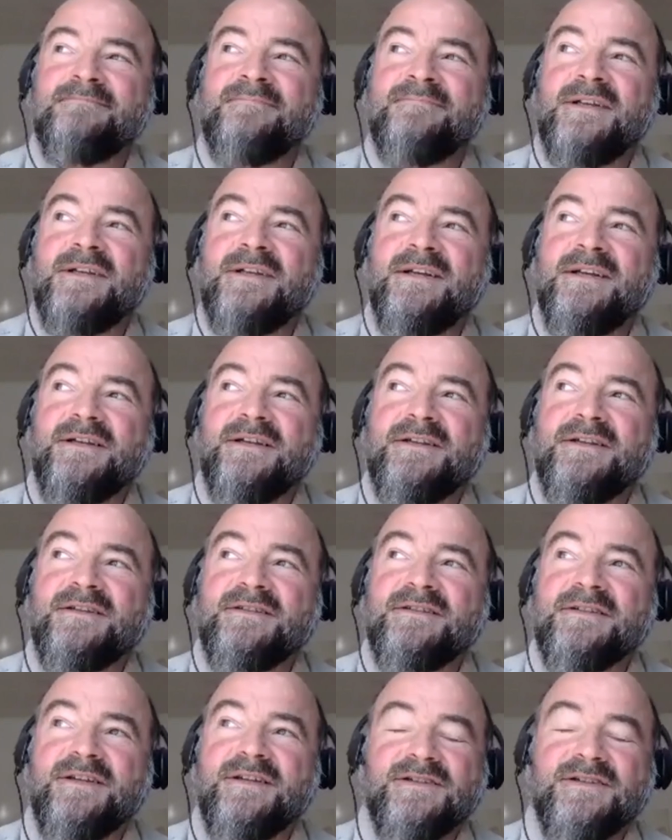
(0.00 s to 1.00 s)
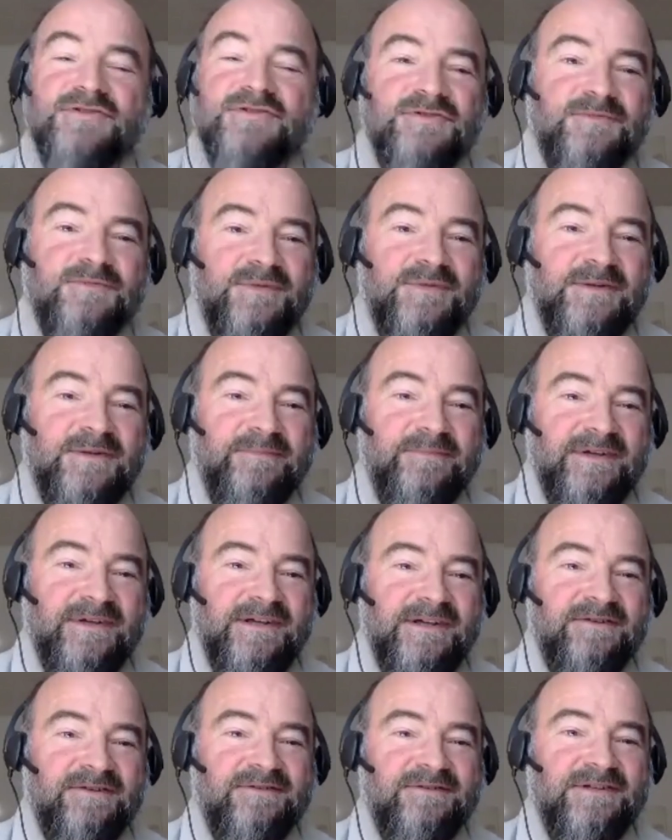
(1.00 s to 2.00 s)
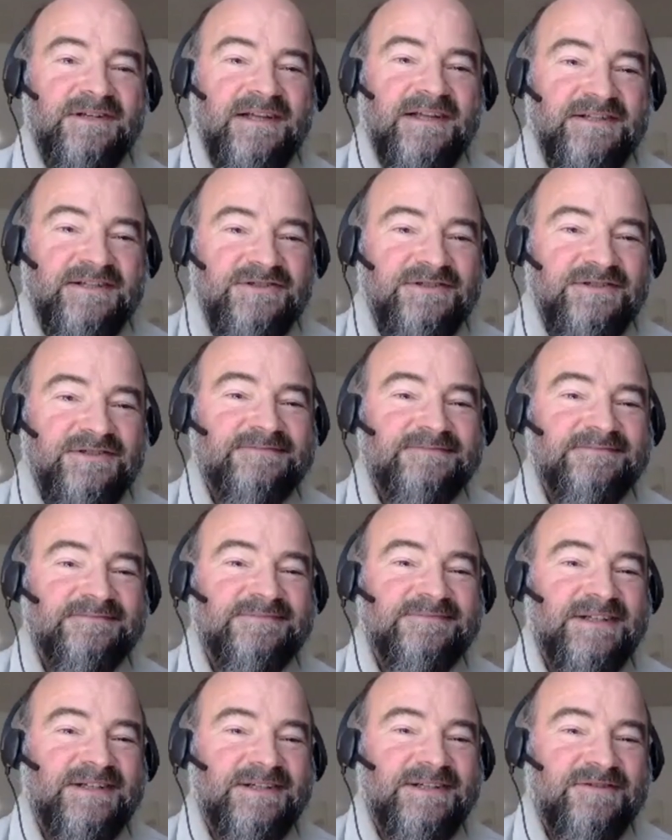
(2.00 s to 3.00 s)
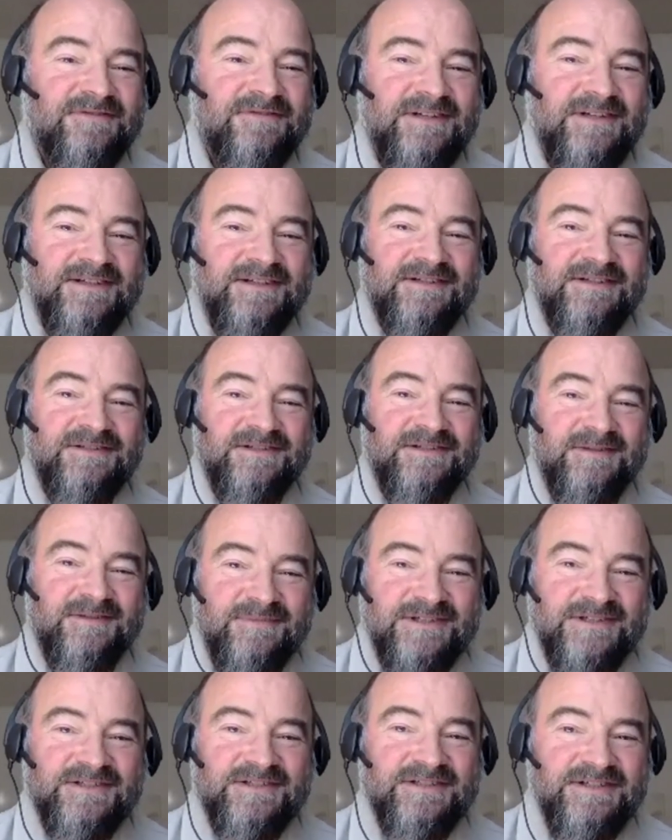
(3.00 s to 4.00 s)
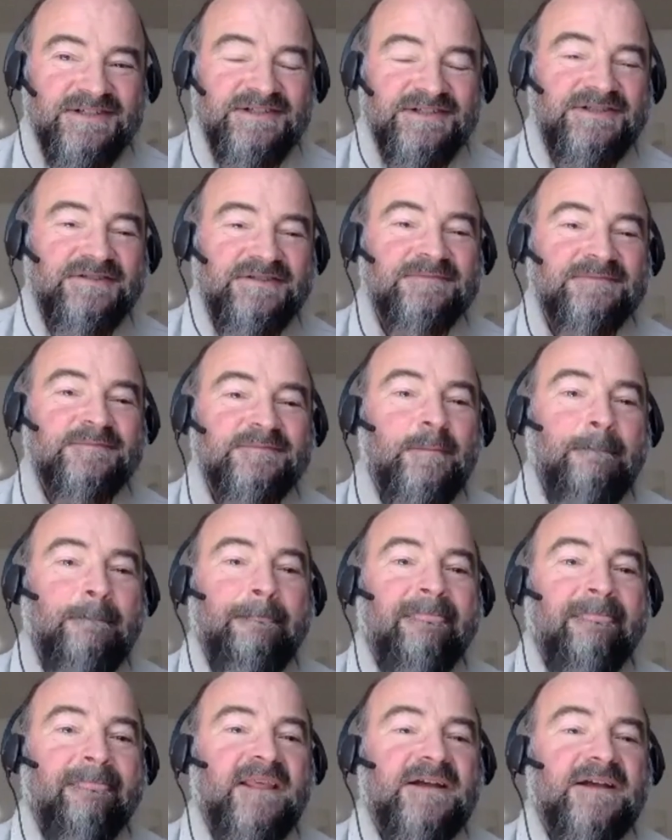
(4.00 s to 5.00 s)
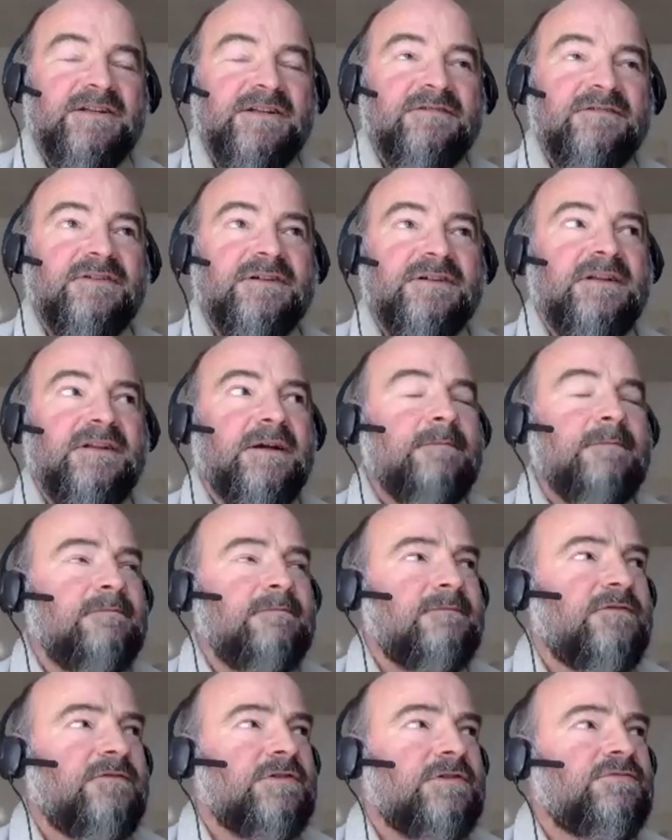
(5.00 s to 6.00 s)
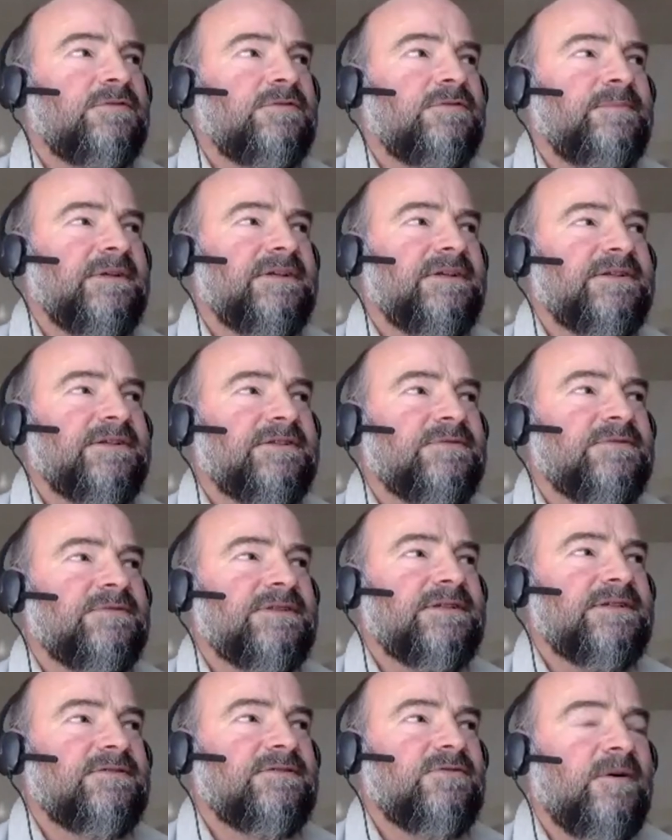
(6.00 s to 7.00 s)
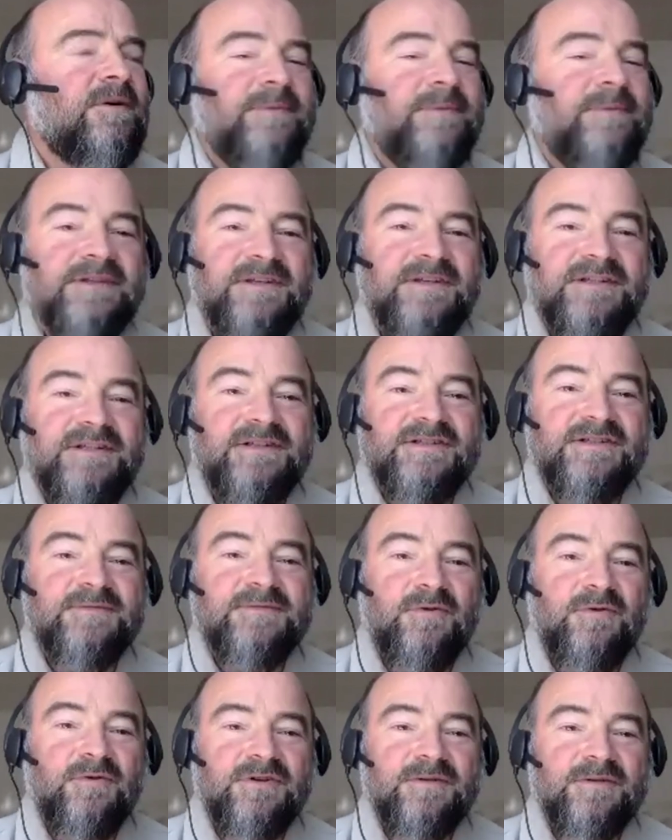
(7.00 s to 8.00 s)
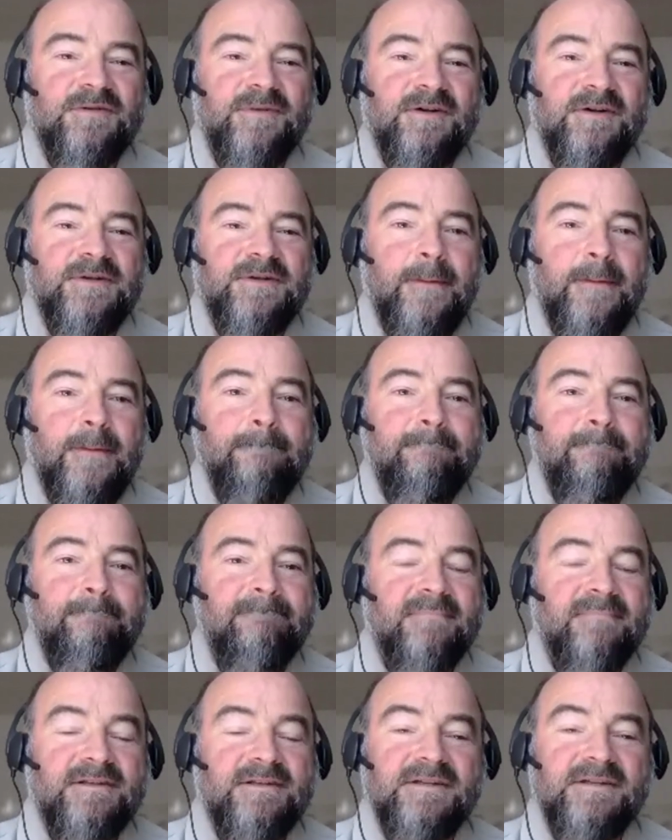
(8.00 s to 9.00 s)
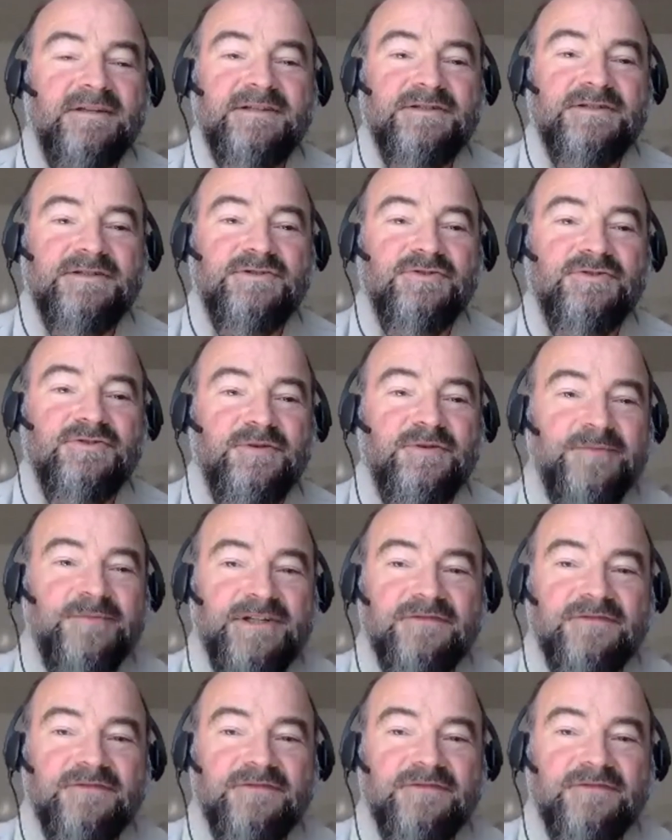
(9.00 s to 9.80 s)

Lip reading: And I should prepare a lecture, kind of like a little presentation. And I felt like, what would be an interesting topic? And I spoke about, is Germany forever